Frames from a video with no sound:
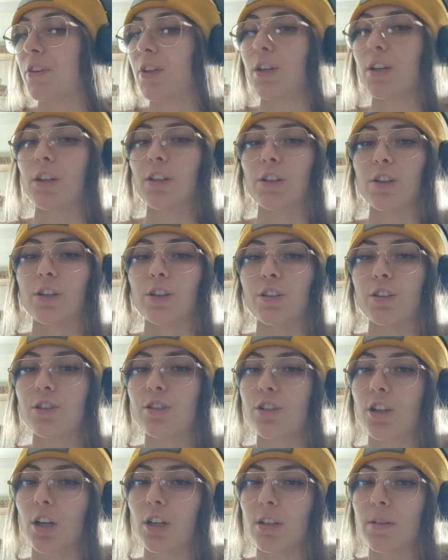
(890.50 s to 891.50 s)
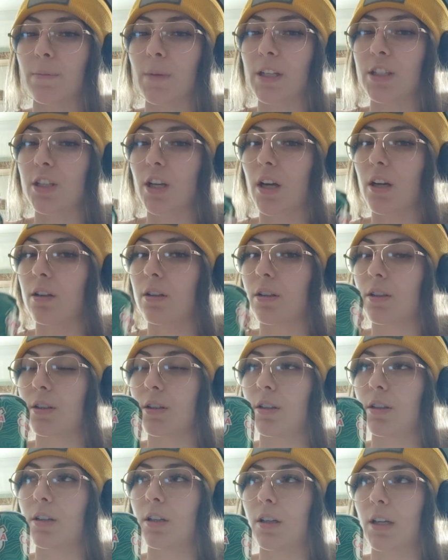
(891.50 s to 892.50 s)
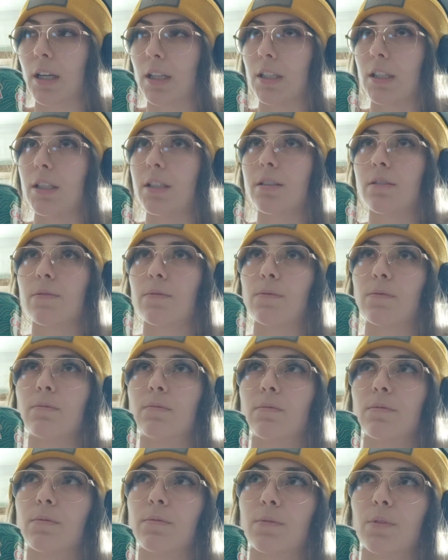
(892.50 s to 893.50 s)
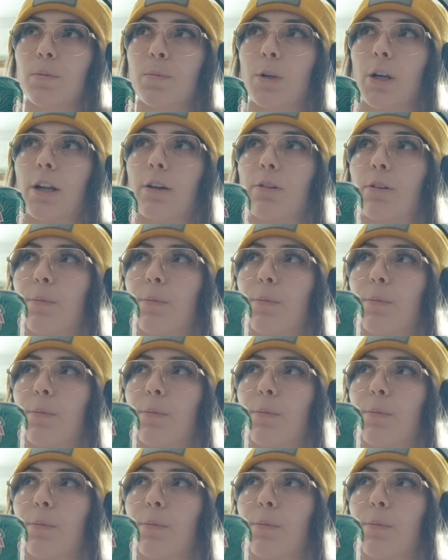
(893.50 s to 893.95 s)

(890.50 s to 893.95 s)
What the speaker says: for a good chunk of my childhood, at least from what I